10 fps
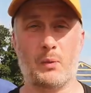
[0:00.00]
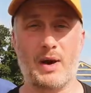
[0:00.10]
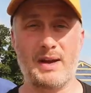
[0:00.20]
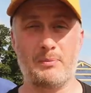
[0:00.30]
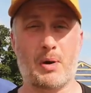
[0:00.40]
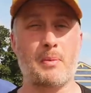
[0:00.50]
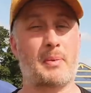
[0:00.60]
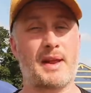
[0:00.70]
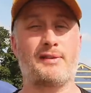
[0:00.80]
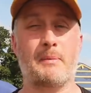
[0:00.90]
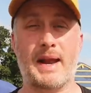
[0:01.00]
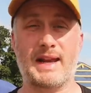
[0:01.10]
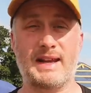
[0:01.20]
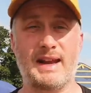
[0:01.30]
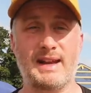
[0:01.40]
to wait probably for
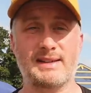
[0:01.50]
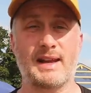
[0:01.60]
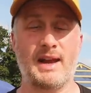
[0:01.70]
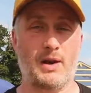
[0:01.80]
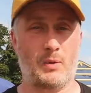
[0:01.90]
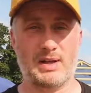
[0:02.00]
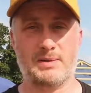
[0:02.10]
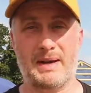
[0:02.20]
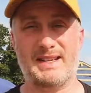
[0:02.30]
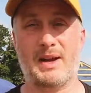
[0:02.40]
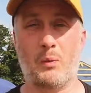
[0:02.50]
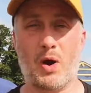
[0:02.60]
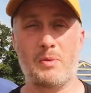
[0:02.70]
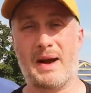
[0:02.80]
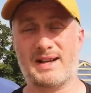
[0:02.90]
many years, which means it
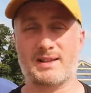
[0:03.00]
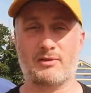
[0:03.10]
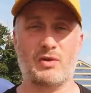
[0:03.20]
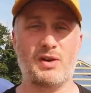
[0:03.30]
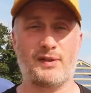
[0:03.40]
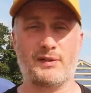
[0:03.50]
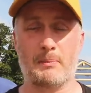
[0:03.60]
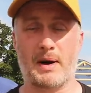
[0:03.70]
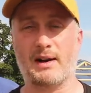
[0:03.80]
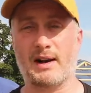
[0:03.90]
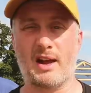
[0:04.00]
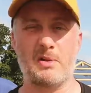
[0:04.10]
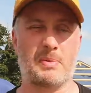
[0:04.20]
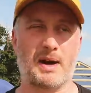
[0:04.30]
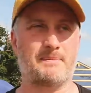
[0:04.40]
won't match the roof of the
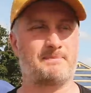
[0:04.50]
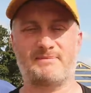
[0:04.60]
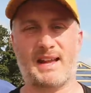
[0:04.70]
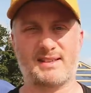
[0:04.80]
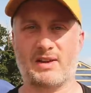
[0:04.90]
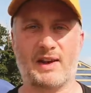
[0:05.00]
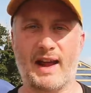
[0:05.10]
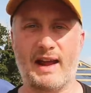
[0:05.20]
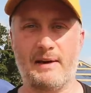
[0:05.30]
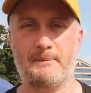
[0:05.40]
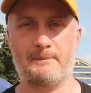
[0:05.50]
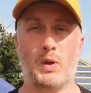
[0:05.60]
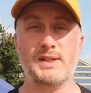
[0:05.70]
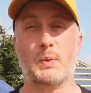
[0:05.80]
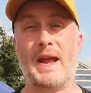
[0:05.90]
bungalow, but that's okay.
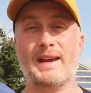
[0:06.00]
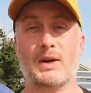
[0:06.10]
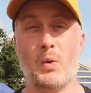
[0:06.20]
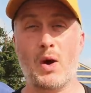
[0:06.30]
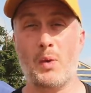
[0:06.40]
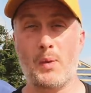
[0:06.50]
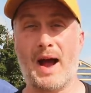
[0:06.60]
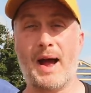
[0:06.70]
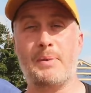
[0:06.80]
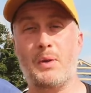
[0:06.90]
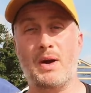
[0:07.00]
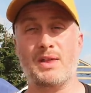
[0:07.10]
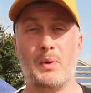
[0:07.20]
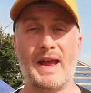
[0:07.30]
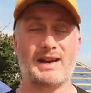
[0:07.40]
Once we had a quote we were happy
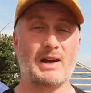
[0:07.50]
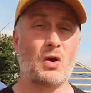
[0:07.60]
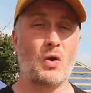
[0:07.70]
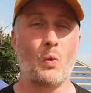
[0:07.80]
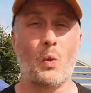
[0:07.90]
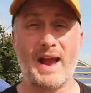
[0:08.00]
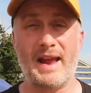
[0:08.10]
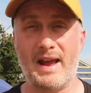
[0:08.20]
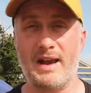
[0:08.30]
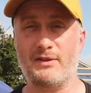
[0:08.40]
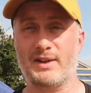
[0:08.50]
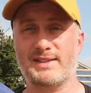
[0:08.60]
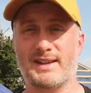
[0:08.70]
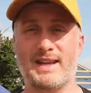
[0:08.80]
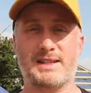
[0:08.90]
with, we had a long wait ahead of
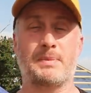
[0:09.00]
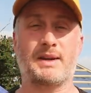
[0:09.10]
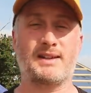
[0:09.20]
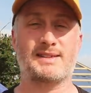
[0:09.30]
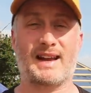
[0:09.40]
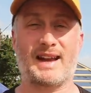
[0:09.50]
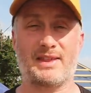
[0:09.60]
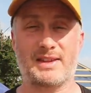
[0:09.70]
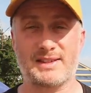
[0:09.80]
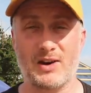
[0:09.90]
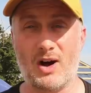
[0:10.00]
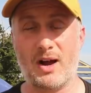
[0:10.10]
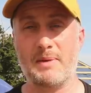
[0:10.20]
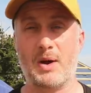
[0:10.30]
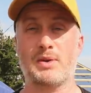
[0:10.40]
us, and that's because at the
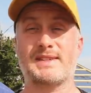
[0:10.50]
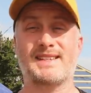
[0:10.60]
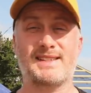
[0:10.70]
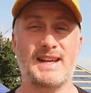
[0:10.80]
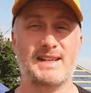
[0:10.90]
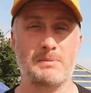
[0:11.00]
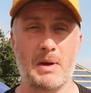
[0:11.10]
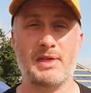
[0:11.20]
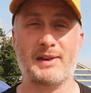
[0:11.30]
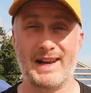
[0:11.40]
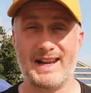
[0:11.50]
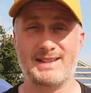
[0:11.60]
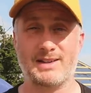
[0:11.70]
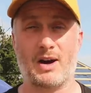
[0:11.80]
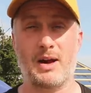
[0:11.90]
time there was a 6-month
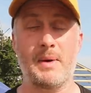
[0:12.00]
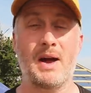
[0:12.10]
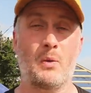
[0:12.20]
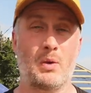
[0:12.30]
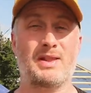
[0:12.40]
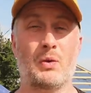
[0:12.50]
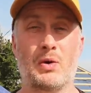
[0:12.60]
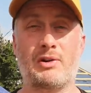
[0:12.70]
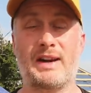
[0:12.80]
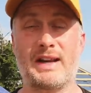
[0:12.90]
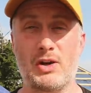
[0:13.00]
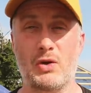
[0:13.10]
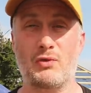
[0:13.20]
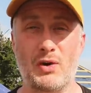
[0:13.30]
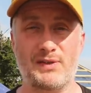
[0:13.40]
lead time with ordering
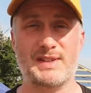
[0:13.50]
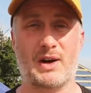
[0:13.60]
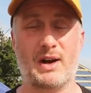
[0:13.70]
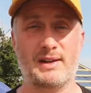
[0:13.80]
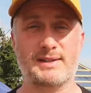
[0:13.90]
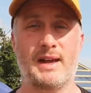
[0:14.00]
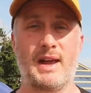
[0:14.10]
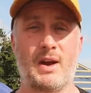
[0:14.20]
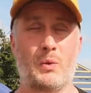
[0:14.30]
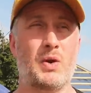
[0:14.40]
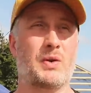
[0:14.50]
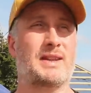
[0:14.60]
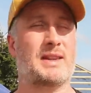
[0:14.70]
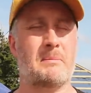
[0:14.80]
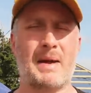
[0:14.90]
new roof tiles. We
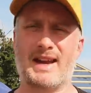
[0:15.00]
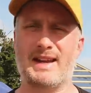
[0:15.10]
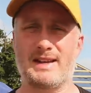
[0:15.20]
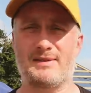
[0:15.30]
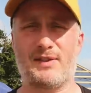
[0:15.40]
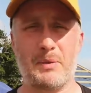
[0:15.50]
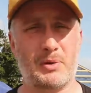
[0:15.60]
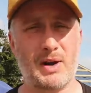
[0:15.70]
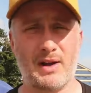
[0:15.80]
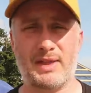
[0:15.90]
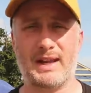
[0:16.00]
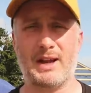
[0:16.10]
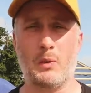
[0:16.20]
ordered them back in February, I think